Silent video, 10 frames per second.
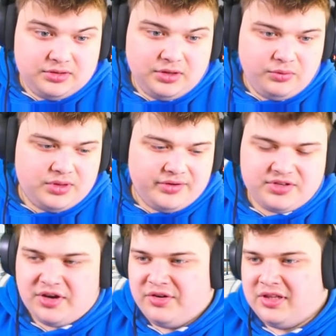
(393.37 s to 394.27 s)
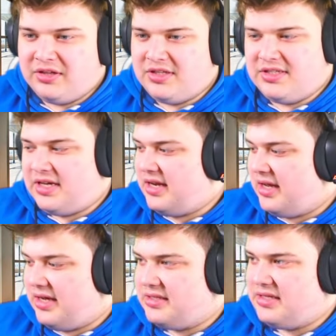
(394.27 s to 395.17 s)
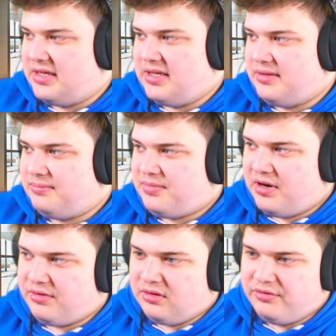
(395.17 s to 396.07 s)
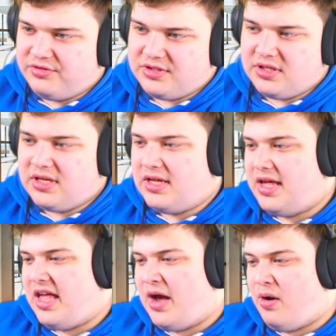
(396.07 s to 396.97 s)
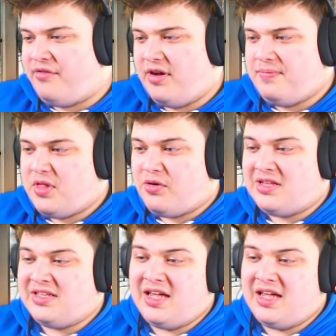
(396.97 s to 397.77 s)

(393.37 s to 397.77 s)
know, we'd have to get really lucky to get a nice uh, pair of gloves. However, the reds in here are